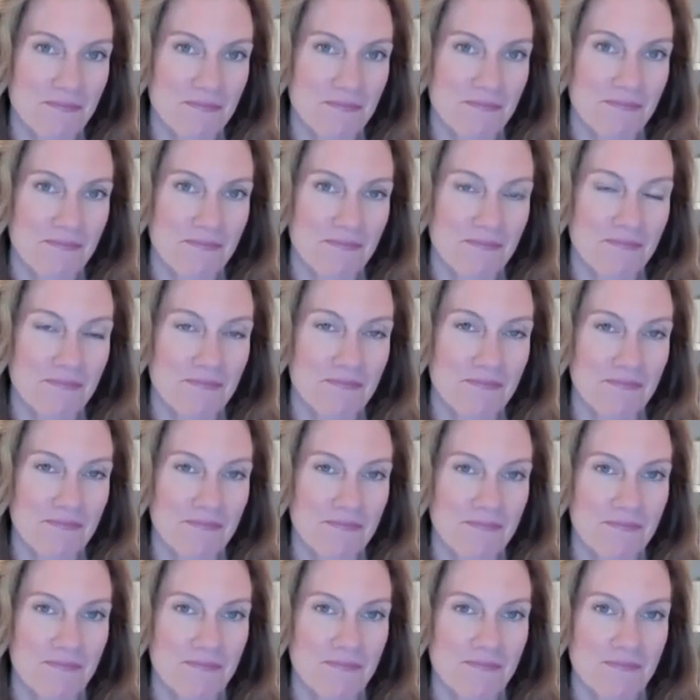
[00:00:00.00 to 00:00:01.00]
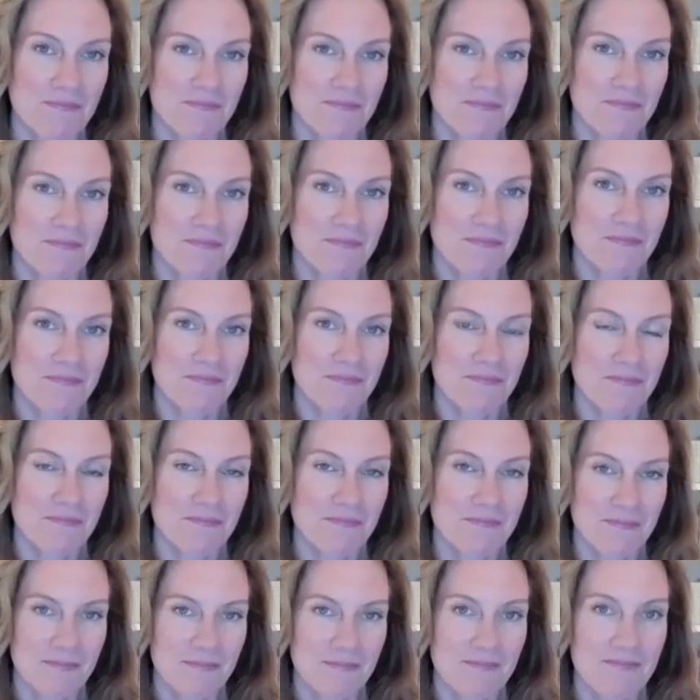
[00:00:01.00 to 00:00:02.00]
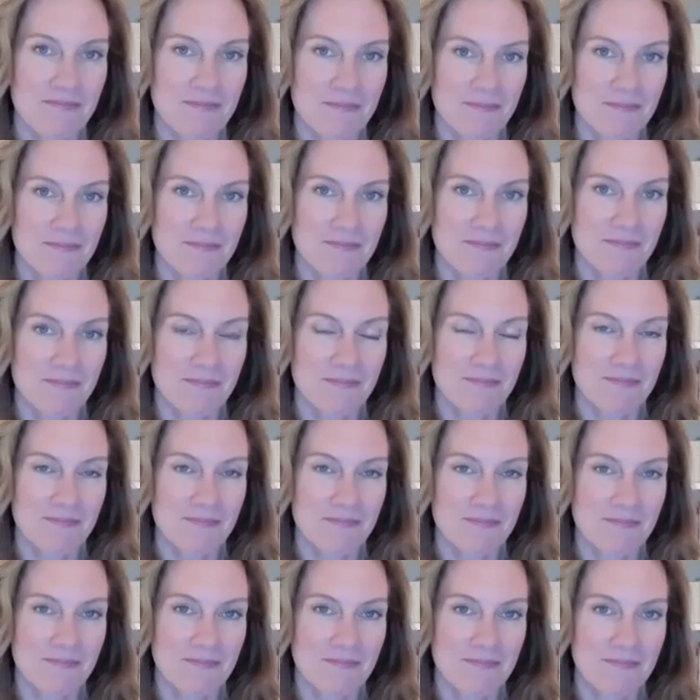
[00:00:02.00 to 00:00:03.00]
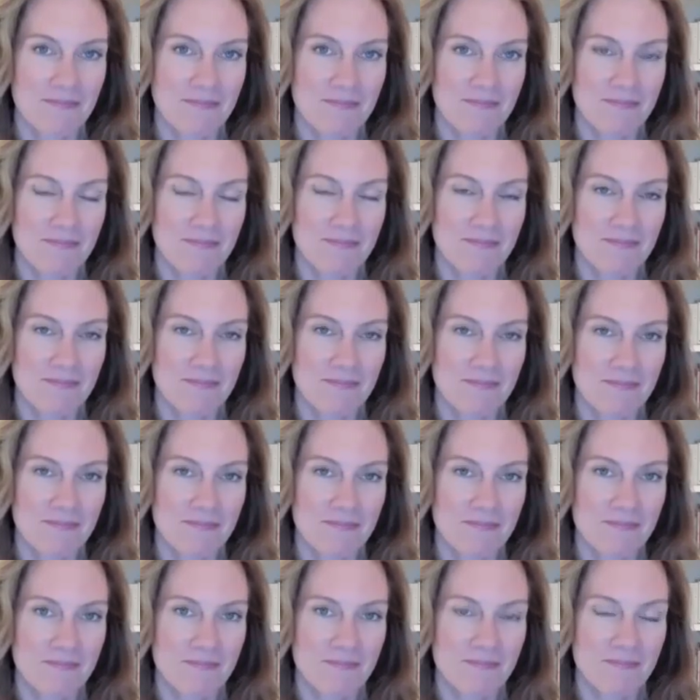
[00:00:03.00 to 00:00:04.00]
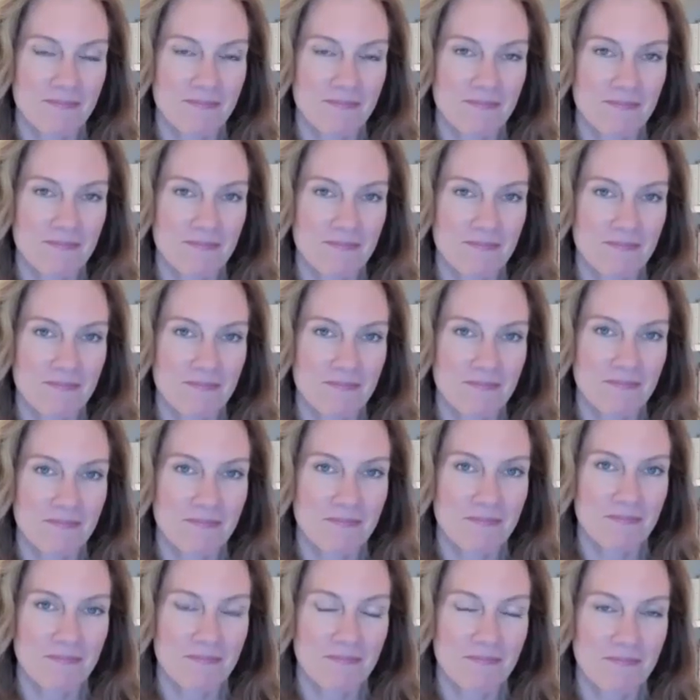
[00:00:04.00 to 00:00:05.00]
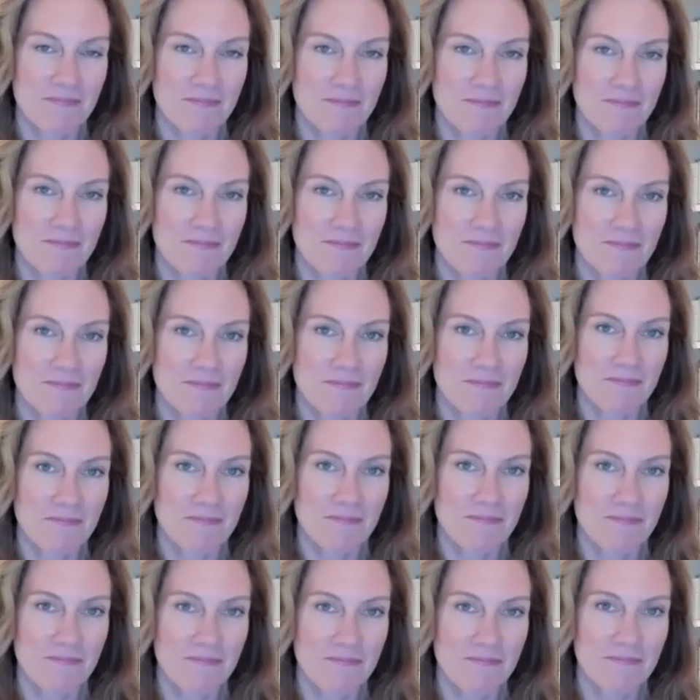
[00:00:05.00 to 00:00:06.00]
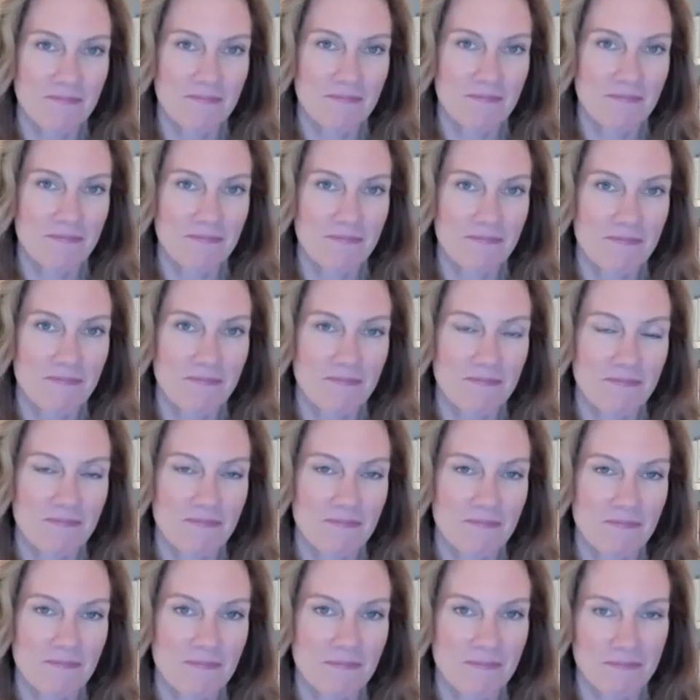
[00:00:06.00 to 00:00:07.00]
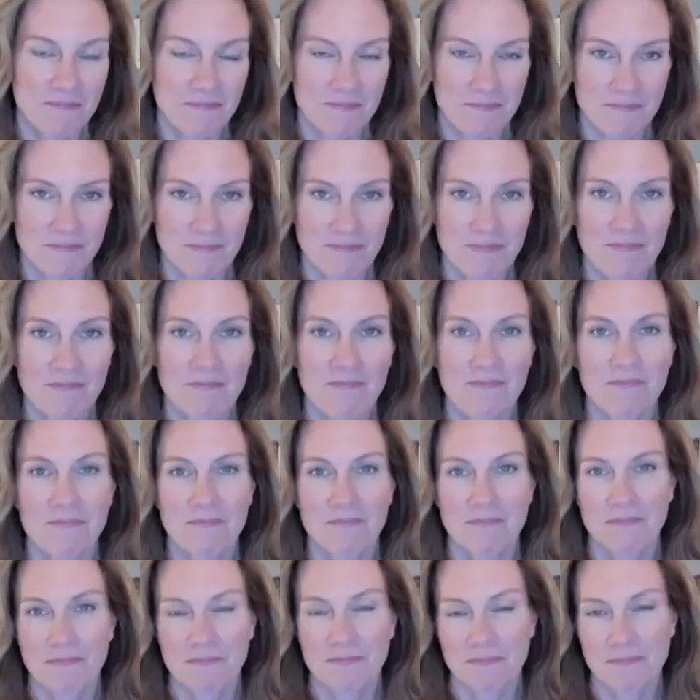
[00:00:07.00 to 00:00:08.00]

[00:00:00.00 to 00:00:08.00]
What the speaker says: [no speech]